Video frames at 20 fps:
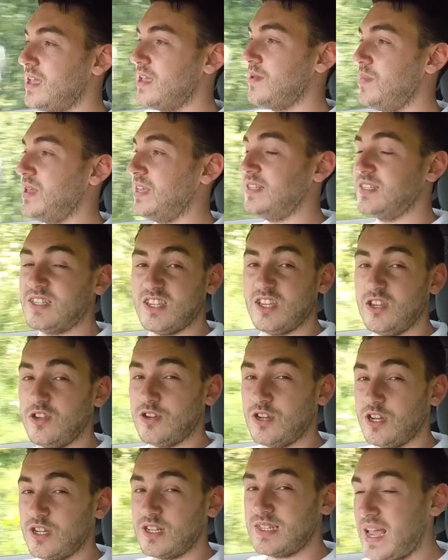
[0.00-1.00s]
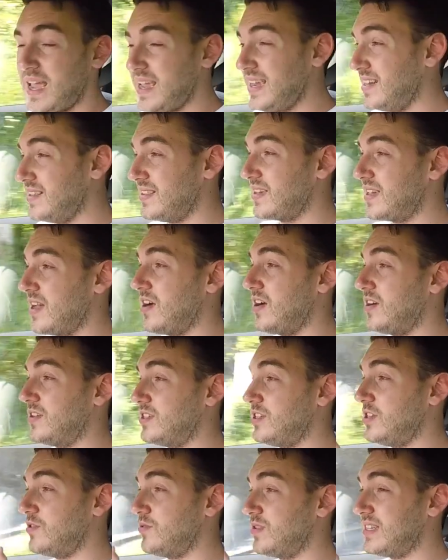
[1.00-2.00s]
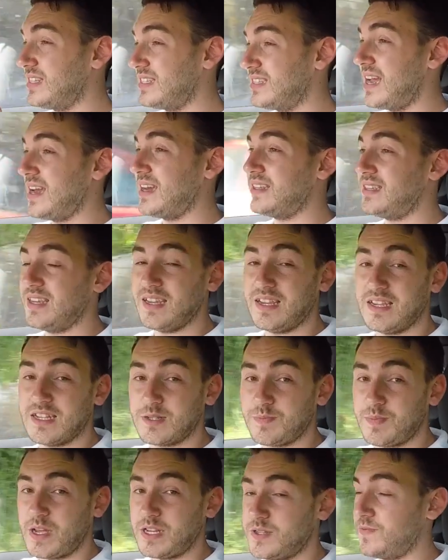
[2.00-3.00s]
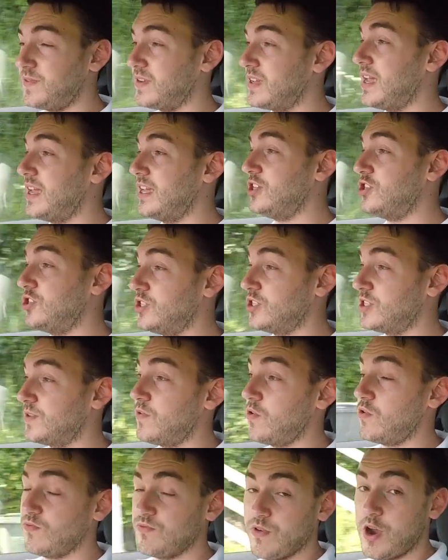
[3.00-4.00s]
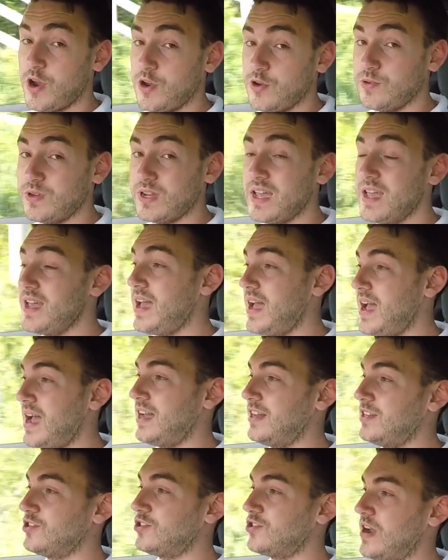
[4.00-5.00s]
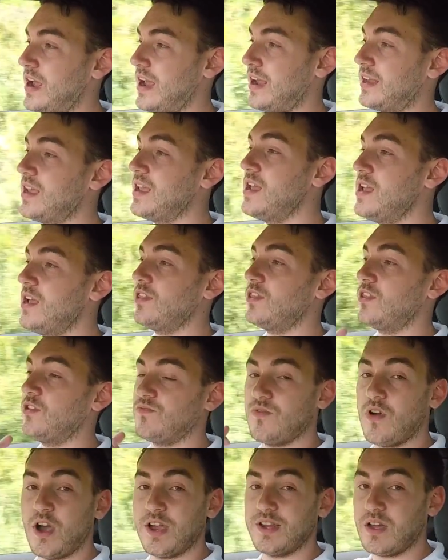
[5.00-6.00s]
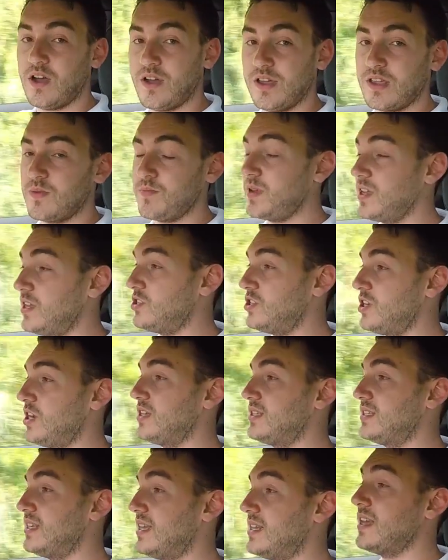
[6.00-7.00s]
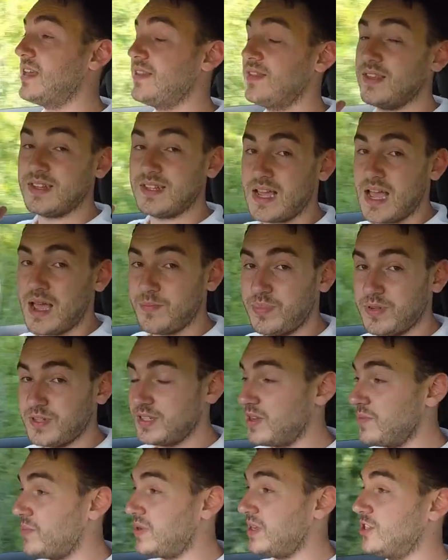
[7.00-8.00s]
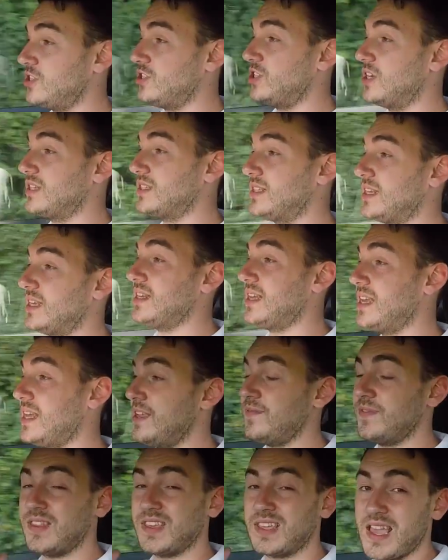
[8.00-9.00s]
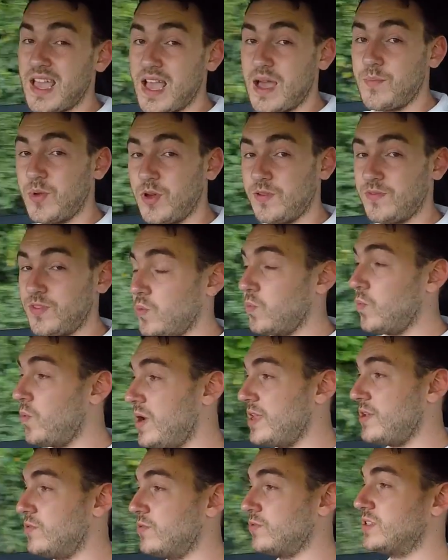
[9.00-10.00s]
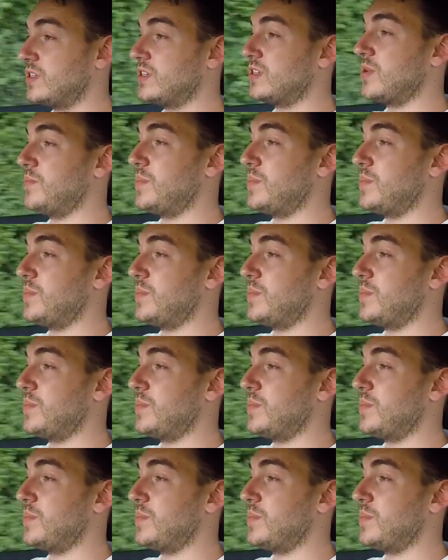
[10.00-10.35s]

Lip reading: It means that you can tailor the car to your exacting specifications for road and track. The ride height can be adjusted, the dampers can be adjusted, even the camber of the wheels can